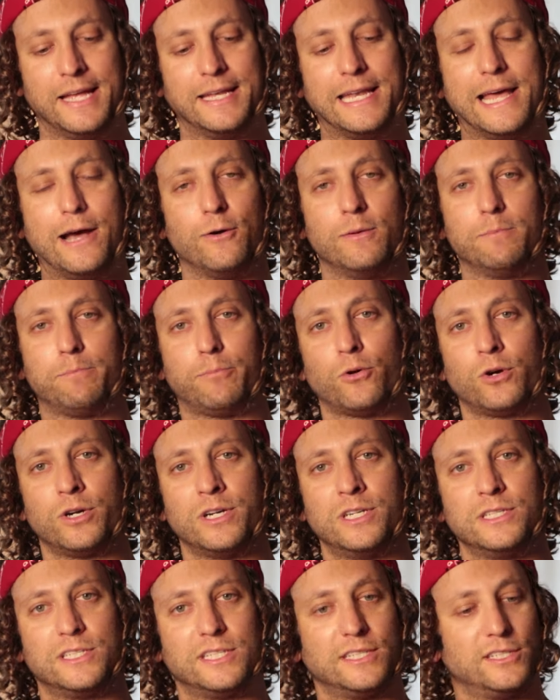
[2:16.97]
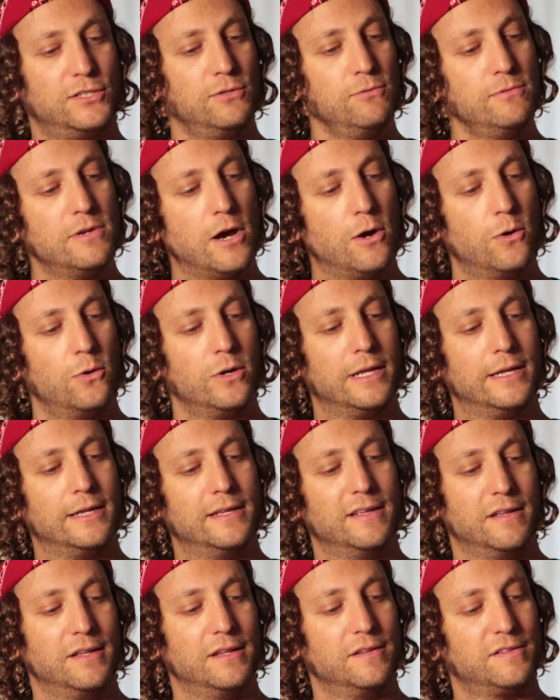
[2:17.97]
Now, important to note
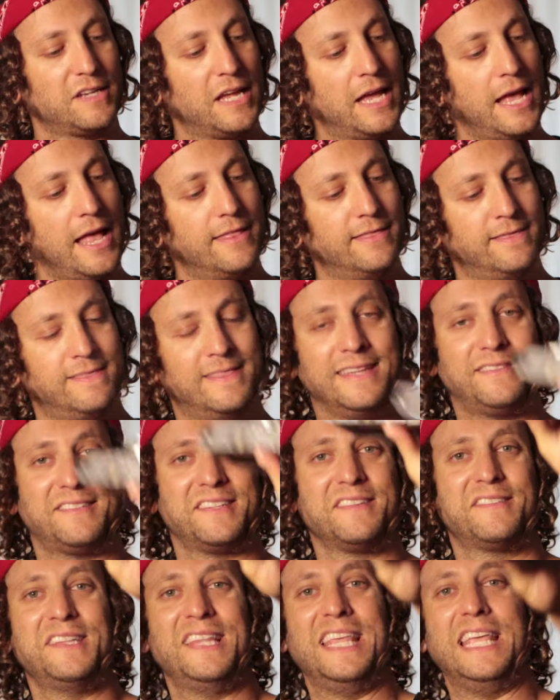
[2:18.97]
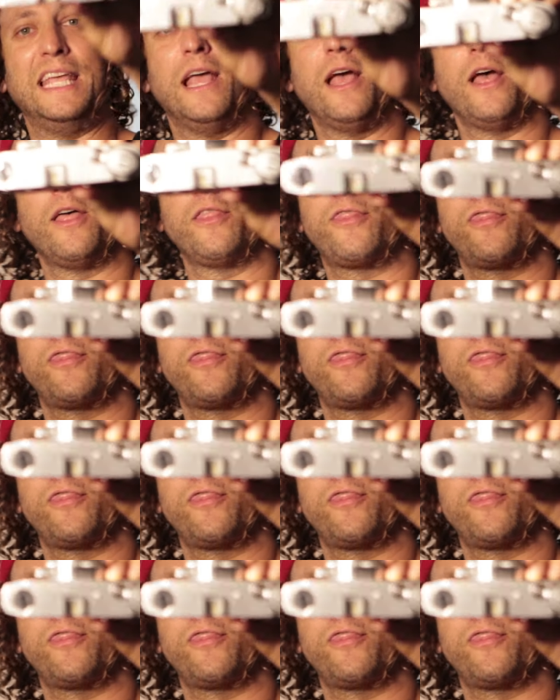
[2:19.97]
is this is the